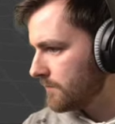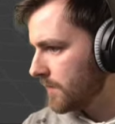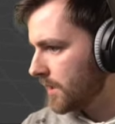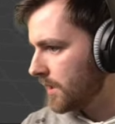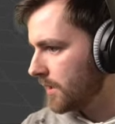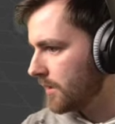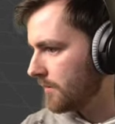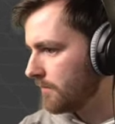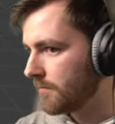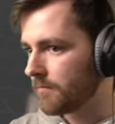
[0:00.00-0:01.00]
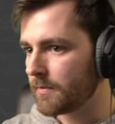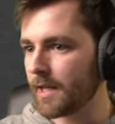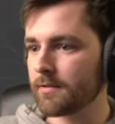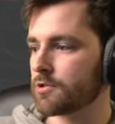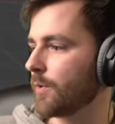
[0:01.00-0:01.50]
Um,
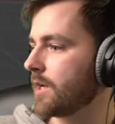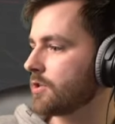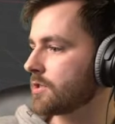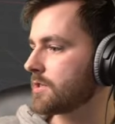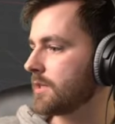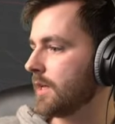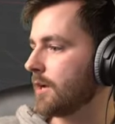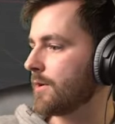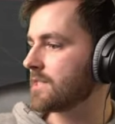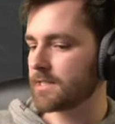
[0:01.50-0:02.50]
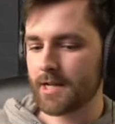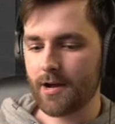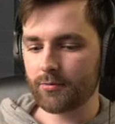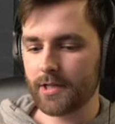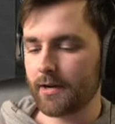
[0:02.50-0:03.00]
yeah, so we can just increase this
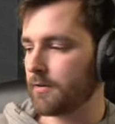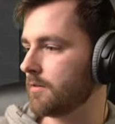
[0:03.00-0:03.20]
count here.